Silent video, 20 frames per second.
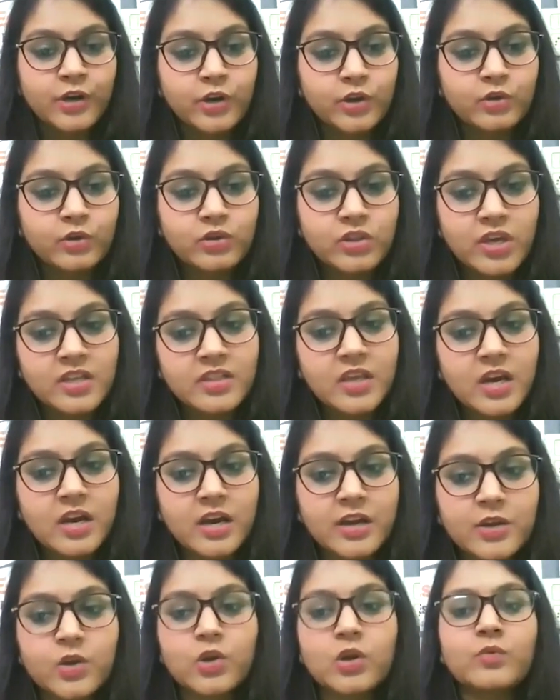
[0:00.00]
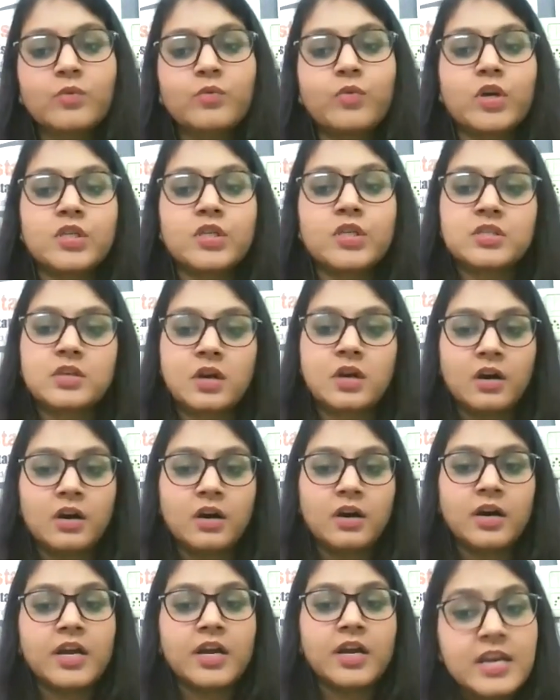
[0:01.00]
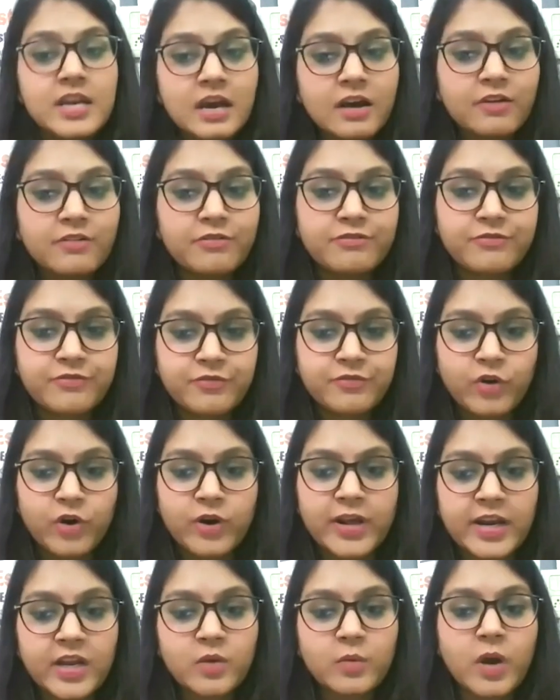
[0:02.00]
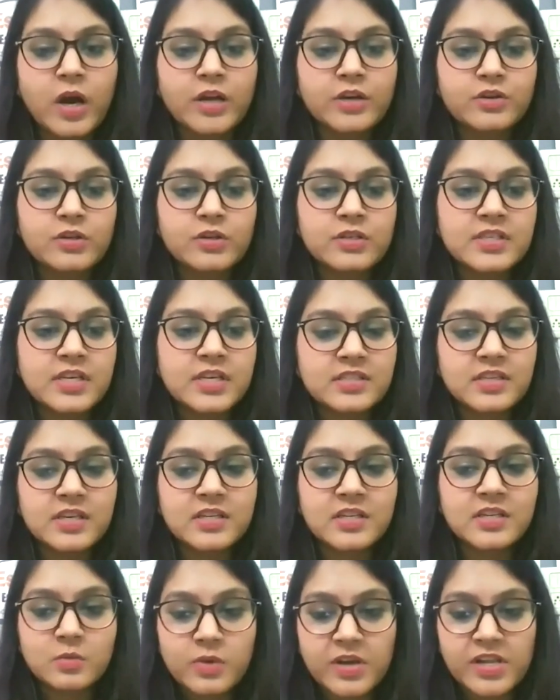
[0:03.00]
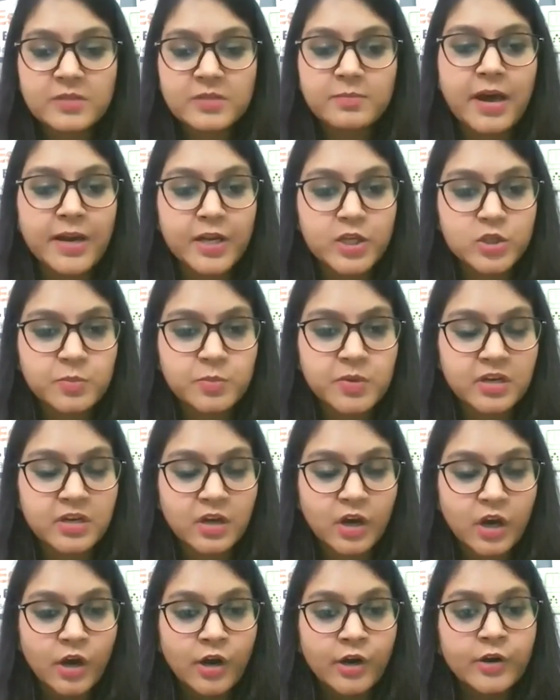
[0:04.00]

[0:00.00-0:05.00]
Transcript: do you think the curriculum was uh, enough for anyone to succeed in wealth management?